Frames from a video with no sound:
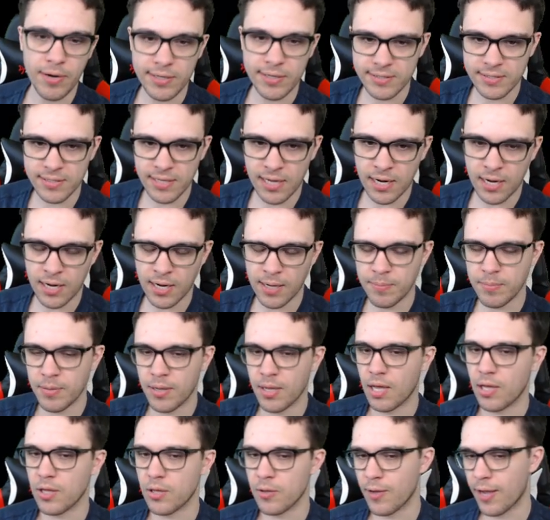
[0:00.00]
like a
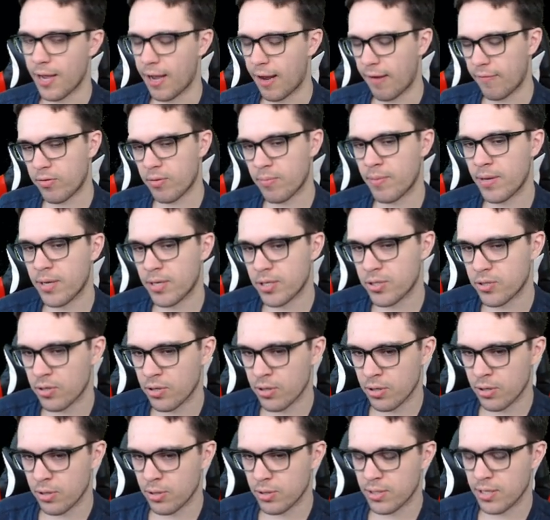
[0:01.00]
upright setup,
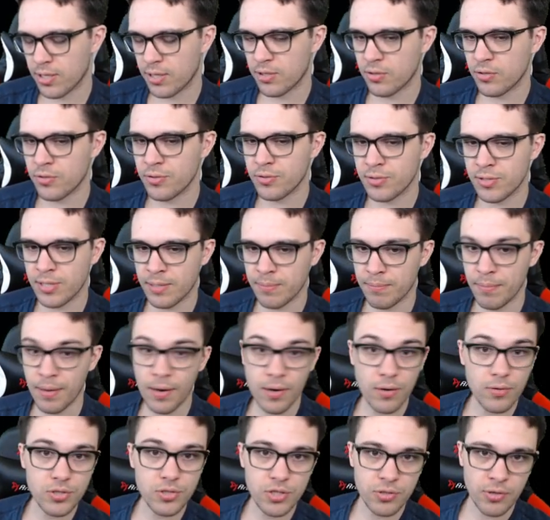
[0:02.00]
you have to make
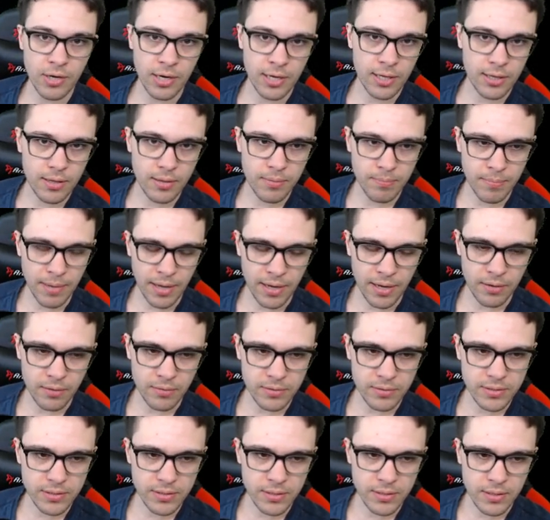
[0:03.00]
sure that you're using metal
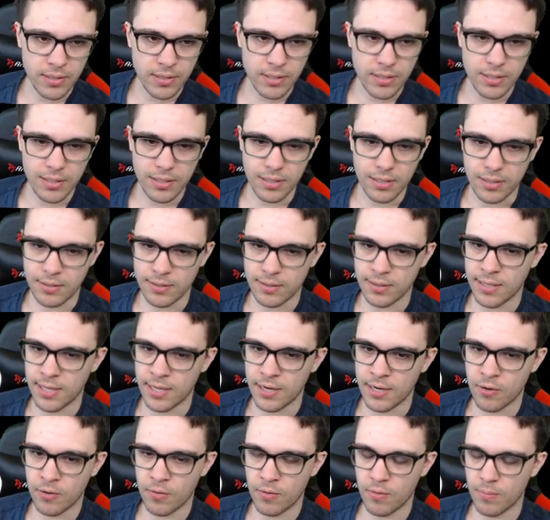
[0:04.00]
strength
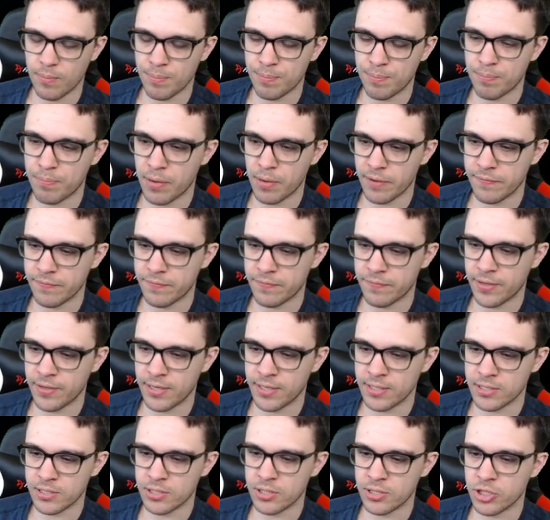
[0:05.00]
metals uh, that
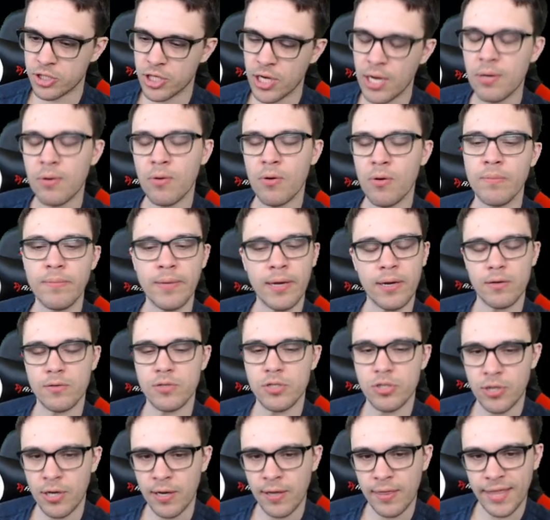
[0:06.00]
are buffing
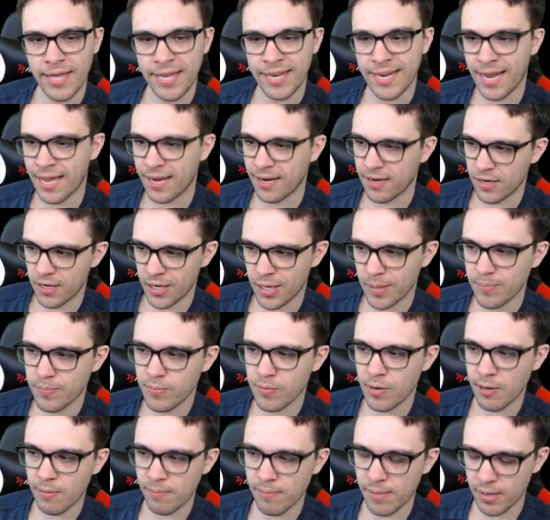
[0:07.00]
general metal
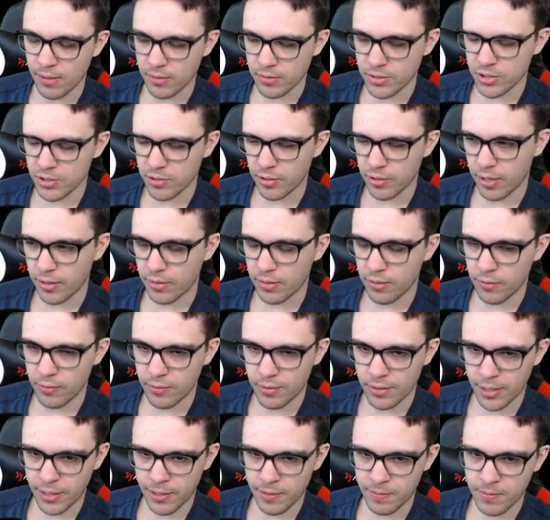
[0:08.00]
strength and not
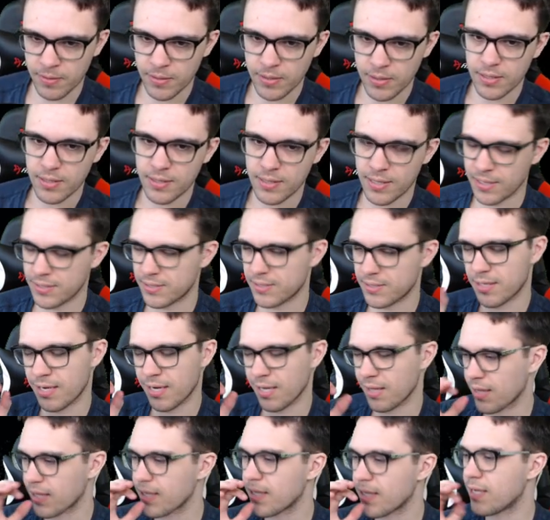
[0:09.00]
upright metal strength. Okay,